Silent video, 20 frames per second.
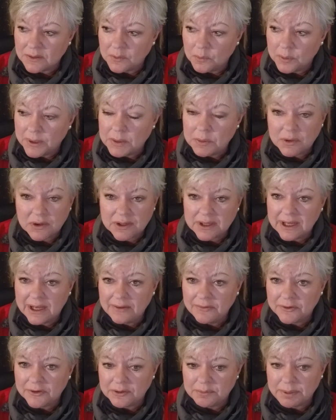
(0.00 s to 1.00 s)
we weren't
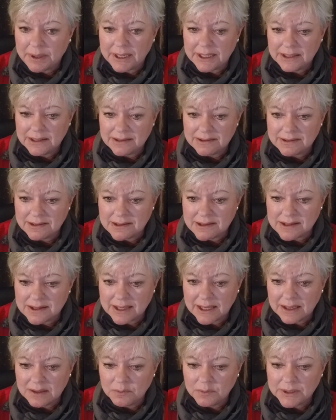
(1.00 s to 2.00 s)
covered by anything,
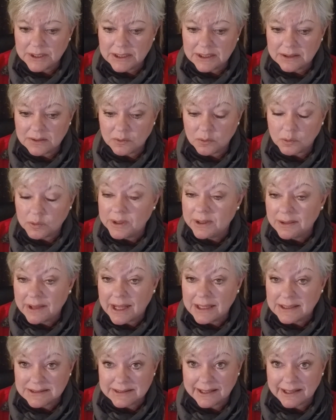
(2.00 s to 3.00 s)
and we didn't
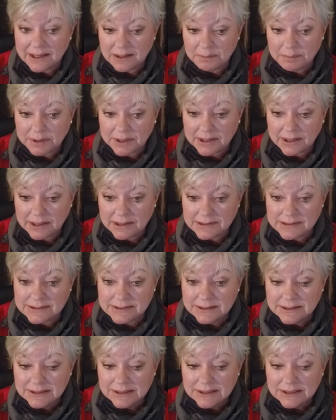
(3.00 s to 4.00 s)
realize that
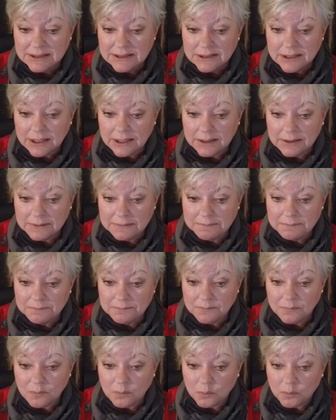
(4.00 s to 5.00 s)
because
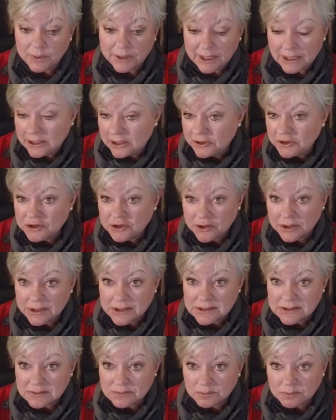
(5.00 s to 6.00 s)
we had
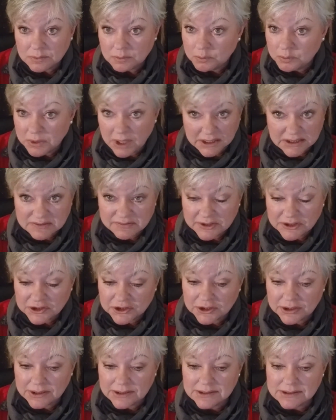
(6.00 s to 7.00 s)
insurance, lots of
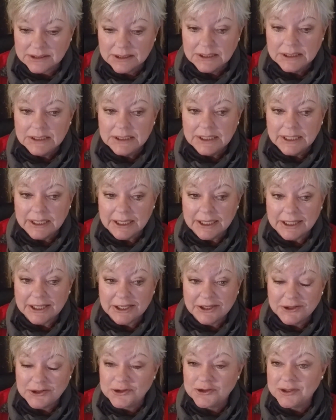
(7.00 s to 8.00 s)
insurance.
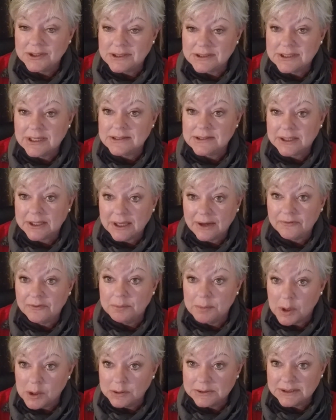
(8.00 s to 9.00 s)
Insurance doesn't cover
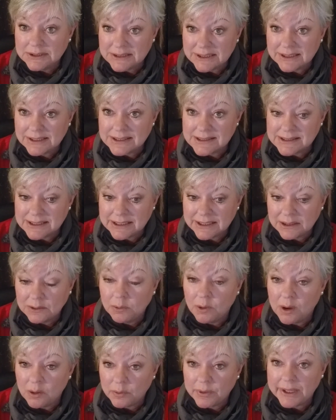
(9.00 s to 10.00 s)
mold in Tennessee, and
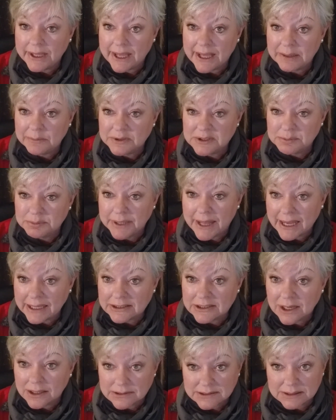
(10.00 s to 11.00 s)
what we had was
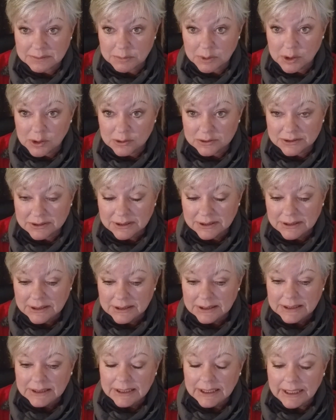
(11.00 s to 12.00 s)
black toxic mold,
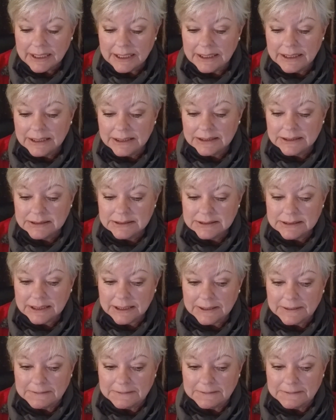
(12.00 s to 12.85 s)
and